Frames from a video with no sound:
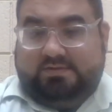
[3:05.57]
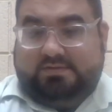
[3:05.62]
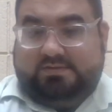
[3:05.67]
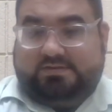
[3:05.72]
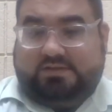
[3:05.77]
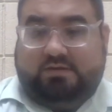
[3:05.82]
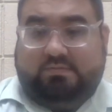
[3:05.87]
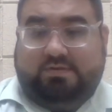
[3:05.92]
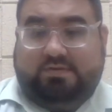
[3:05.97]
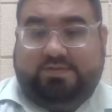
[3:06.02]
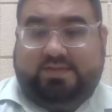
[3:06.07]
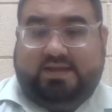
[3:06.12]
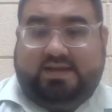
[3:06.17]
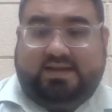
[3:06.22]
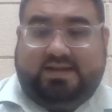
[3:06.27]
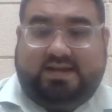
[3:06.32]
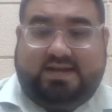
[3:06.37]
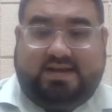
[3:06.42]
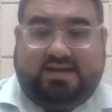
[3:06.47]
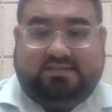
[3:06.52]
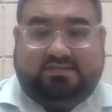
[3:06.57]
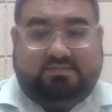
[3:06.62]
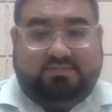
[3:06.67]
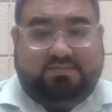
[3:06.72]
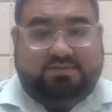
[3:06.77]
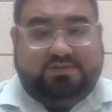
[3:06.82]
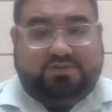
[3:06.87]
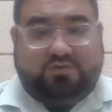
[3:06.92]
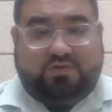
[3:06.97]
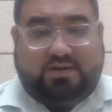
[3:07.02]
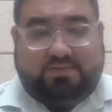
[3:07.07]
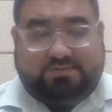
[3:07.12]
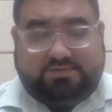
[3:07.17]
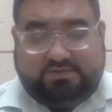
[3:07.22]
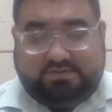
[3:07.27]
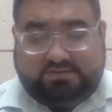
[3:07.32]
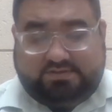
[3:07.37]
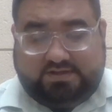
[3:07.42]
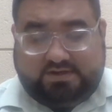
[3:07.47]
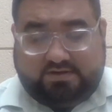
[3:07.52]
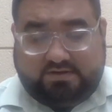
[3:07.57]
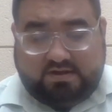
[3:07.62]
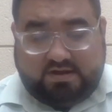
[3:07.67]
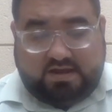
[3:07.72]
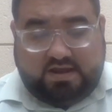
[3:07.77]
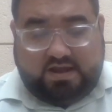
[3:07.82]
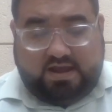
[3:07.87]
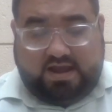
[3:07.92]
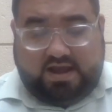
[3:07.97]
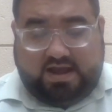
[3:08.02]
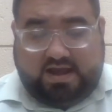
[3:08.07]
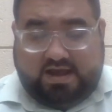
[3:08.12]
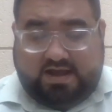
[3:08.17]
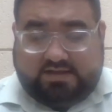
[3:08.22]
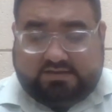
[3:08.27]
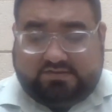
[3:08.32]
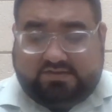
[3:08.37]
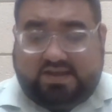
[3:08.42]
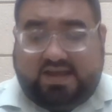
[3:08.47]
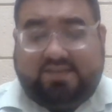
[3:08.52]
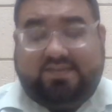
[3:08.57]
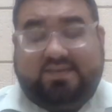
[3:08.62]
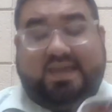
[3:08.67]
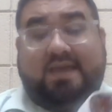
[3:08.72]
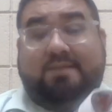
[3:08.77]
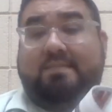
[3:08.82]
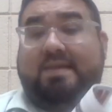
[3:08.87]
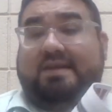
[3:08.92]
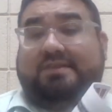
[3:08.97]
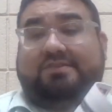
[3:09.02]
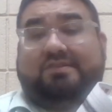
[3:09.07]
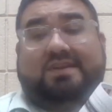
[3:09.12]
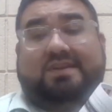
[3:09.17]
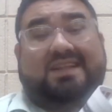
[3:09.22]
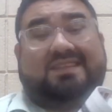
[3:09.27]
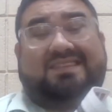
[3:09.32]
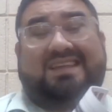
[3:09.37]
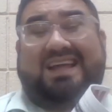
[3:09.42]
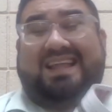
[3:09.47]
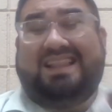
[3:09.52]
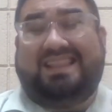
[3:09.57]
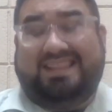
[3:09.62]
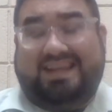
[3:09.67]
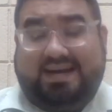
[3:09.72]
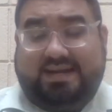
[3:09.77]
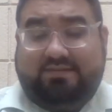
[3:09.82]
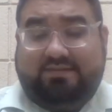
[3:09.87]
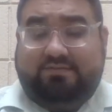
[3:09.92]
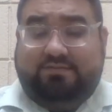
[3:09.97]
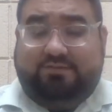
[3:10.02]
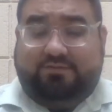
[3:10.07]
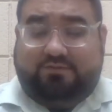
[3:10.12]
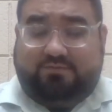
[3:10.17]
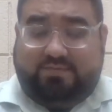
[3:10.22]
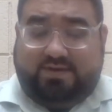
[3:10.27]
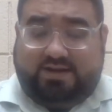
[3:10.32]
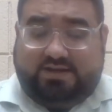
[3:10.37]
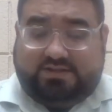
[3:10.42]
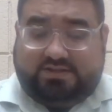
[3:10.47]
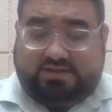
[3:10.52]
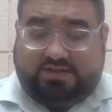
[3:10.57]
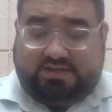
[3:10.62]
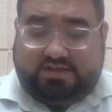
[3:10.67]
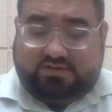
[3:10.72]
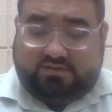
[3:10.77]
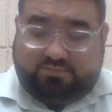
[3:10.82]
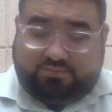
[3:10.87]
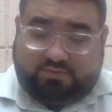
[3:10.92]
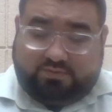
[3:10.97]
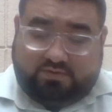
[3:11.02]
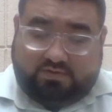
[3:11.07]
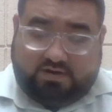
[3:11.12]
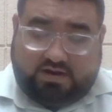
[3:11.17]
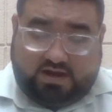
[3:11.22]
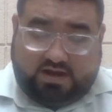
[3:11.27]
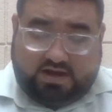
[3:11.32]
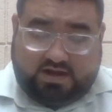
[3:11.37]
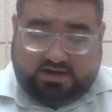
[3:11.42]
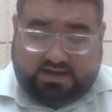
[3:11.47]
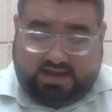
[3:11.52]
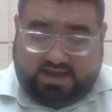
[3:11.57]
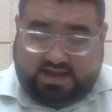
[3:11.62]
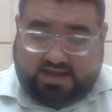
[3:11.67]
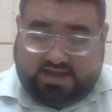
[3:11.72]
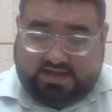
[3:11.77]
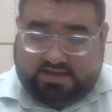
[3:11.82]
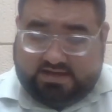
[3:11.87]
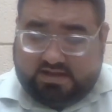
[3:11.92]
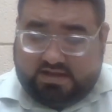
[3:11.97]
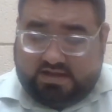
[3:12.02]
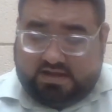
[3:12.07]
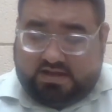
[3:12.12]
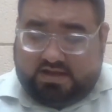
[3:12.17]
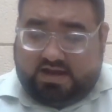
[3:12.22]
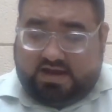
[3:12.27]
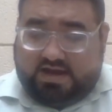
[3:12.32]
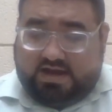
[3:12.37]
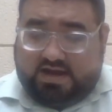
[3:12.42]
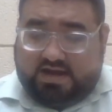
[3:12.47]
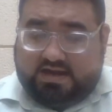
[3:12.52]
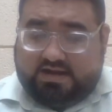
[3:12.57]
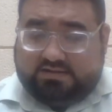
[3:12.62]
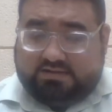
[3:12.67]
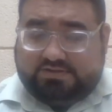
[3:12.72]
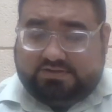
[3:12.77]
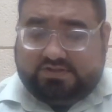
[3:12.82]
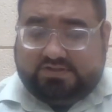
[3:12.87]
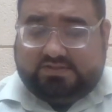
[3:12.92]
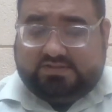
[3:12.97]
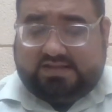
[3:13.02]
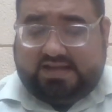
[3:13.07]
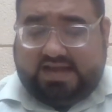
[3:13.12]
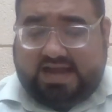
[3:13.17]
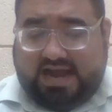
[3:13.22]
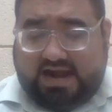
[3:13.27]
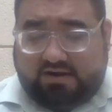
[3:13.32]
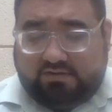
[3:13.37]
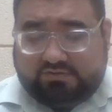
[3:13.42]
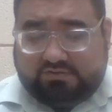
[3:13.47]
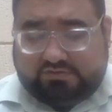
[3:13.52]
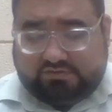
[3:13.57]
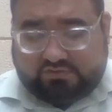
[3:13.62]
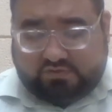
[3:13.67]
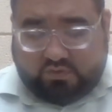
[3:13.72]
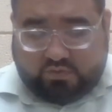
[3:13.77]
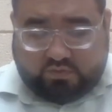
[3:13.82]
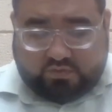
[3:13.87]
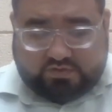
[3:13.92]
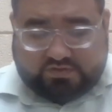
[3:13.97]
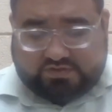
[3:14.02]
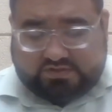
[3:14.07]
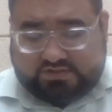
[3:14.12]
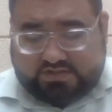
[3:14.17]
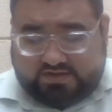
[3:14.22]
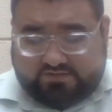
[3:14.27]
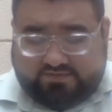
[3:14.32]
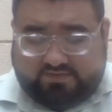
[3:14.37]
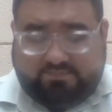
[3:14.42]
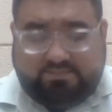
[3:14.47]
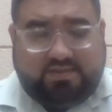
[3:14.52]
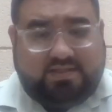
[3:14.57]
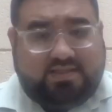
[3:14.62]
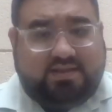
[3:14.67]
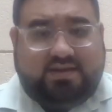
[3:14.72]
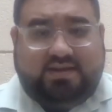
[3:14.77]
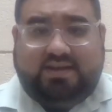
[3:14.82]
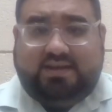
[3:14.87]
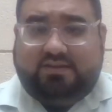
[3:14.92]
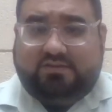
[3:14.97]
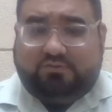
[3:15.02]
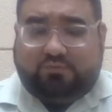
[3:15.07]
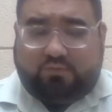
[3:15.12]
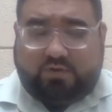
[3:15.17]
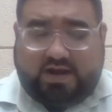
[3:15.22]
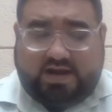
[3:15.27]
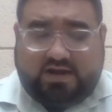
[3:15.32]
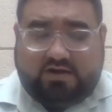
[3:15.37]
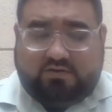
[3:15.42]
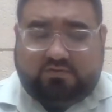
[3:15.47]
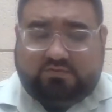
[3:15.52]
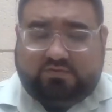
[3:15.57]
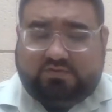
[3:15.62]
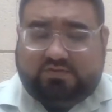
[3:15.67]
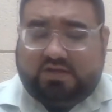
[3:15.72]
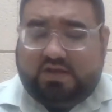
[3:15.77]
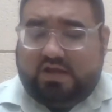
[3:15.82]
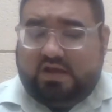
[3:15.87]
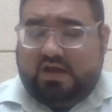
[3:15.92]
Sorry about that, guys. Some interruptions here. So yeah, the Game Master gets a lot of information in the prologue, and just how to score stuff, abilities, rounds,